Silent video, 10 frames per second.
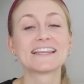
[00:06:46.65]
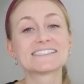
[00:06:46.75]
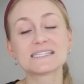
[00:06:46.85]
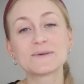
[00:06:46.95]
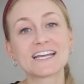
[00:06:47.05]

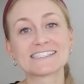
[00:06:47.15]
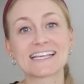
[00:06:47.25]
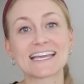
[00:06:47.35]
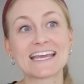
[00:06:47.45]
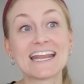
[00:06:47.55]
This is because
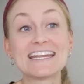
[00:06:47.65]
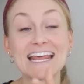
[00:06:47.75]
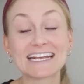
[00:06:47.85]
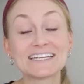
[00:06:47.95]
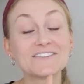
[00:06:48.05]
it can
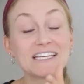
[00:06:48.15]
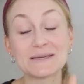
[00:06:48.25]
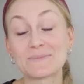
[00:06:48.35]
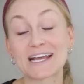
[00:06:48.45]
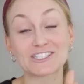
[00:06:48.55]
negatively
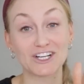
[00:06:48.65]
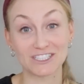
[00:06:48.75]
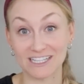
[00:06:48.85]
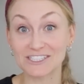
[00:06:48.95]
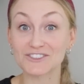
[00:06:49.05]
impact our
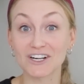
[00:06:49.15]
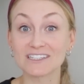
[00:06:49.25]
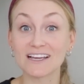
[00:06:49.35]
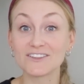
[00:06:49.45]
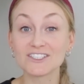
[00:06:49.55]

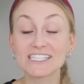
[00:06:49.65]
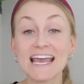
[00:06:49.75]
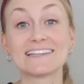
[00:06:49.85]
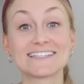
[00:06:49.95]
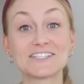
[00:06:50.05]
cholesterol levels
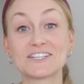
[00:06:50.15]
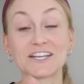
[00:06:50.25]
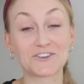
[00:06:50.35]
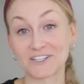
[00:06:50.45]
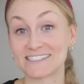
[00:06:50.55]
and lead to
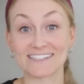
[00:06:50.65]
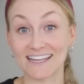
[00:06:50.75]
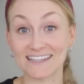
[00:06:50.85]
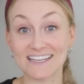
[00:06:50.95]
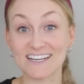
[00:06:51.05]
increased
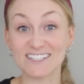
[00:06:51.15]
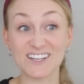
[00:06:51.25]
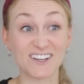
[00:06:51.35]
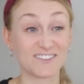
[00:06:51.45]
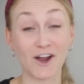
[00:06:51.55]

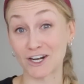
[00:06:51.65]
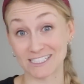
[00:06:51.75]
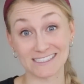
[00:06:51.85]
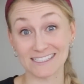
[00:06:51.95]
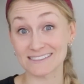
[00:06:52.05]
likelihood of heart
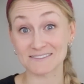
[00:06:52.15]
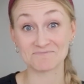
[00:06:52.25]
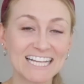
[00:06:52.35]
disease.